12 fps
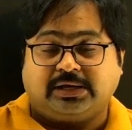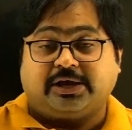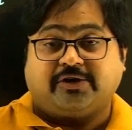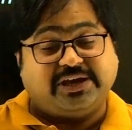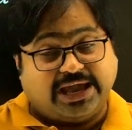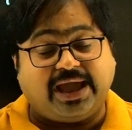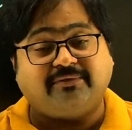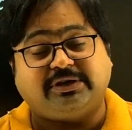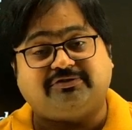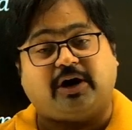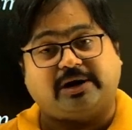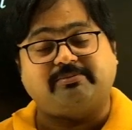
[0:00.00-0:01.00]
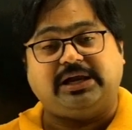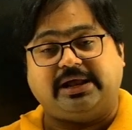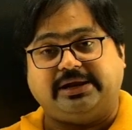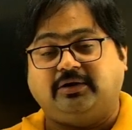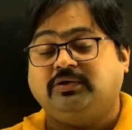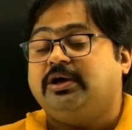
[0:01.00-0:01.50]
We have the formula
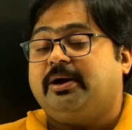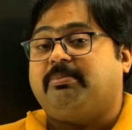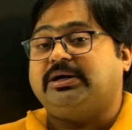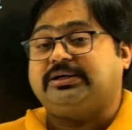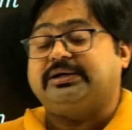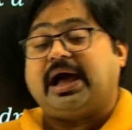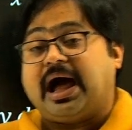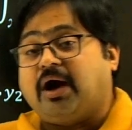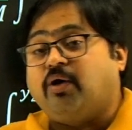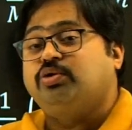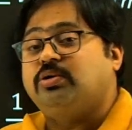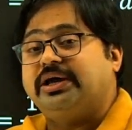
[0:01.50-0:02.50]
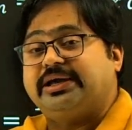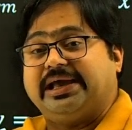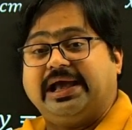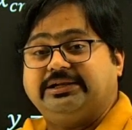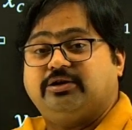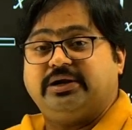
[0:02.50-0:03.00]
now, but how do I
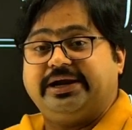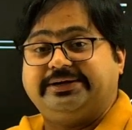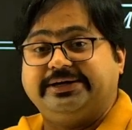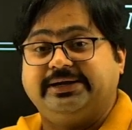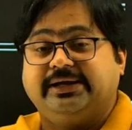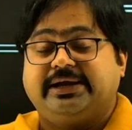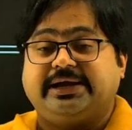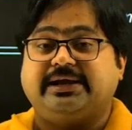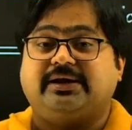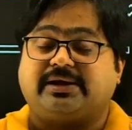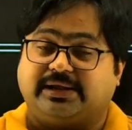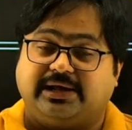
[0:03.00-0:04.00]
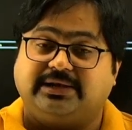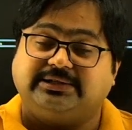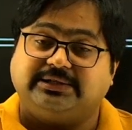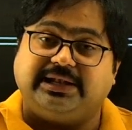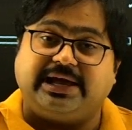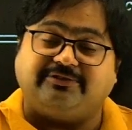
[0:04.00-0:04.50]
calculate it in a real
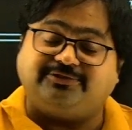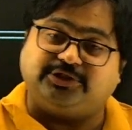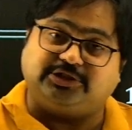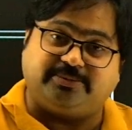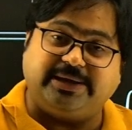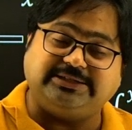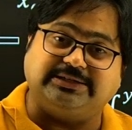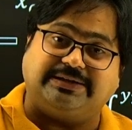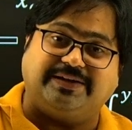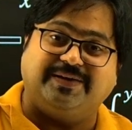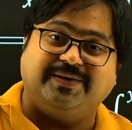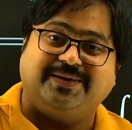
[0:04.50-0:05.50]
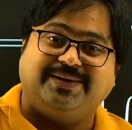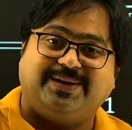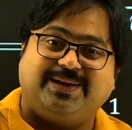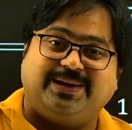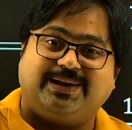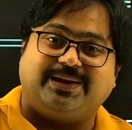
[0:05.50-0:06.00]
life situation?
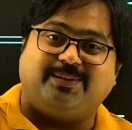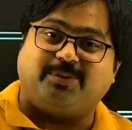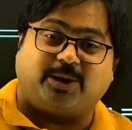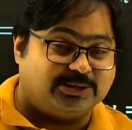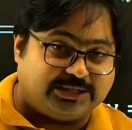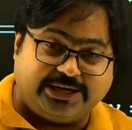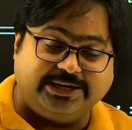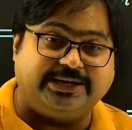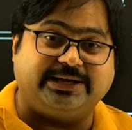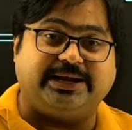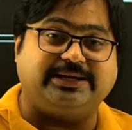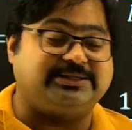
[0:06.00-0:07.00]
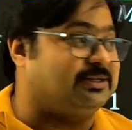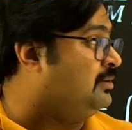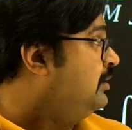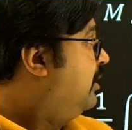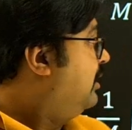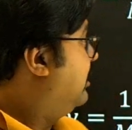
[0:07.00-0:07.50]
Because an
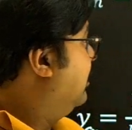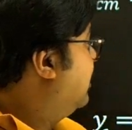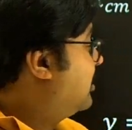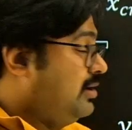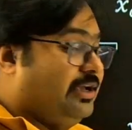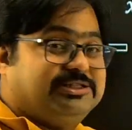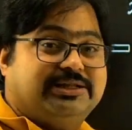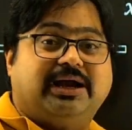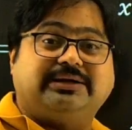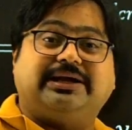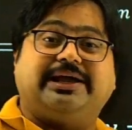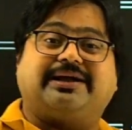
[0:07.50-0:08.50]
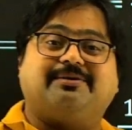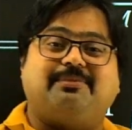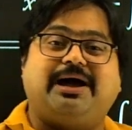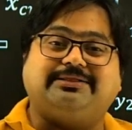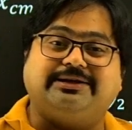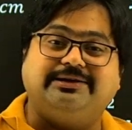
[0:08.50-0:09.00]
integration here is not like a
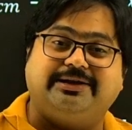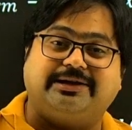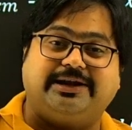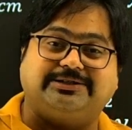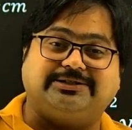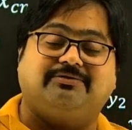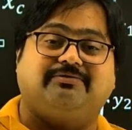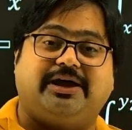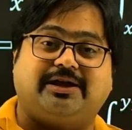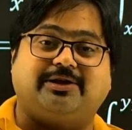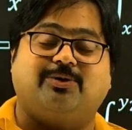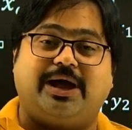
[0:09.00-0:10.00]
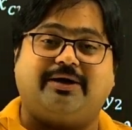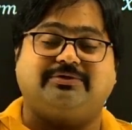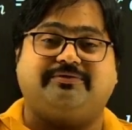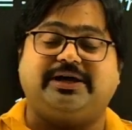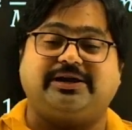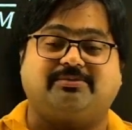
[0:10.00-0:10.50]
math integration where you have the
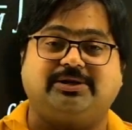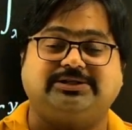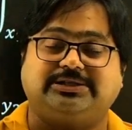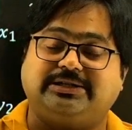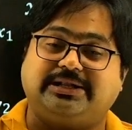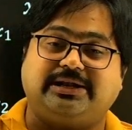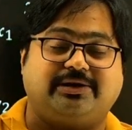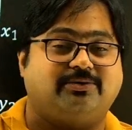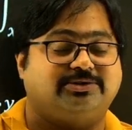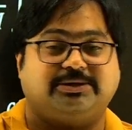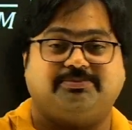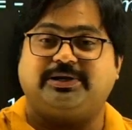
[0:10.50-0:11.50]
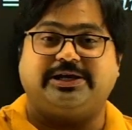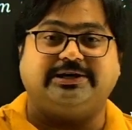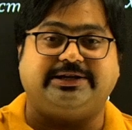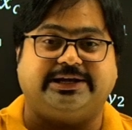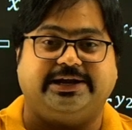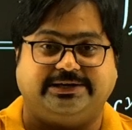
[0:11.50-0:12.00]
variables and then you simply
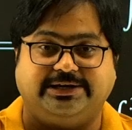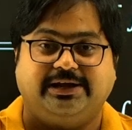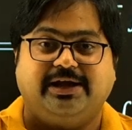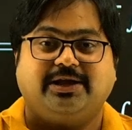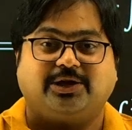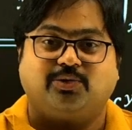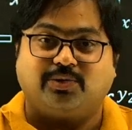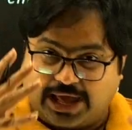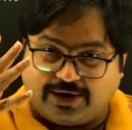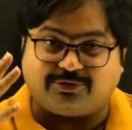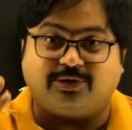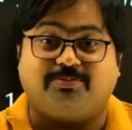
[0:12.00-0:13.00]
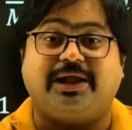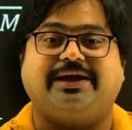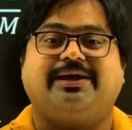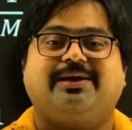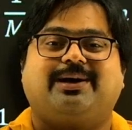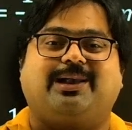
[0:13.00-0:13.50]
integrate it. You will have to apply
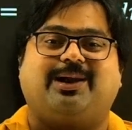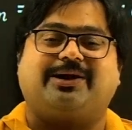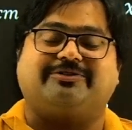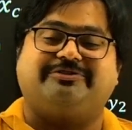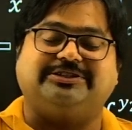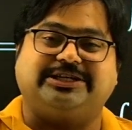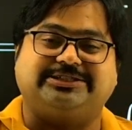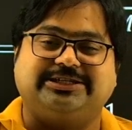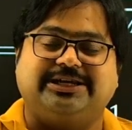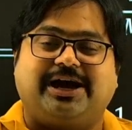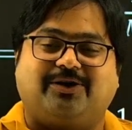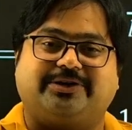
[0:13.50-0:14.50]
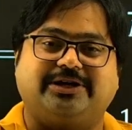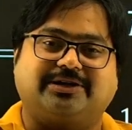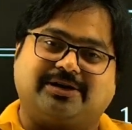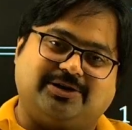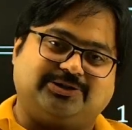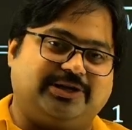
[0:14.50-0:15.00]
a lot of physics out here.
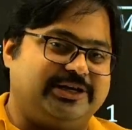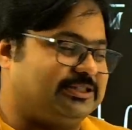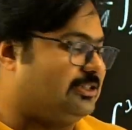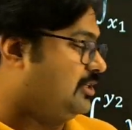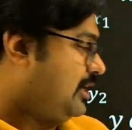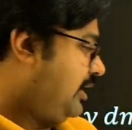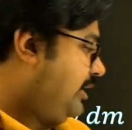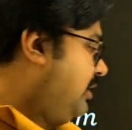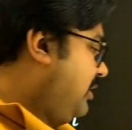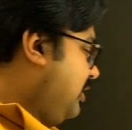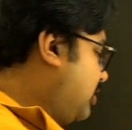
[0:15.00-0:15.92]
So let's try a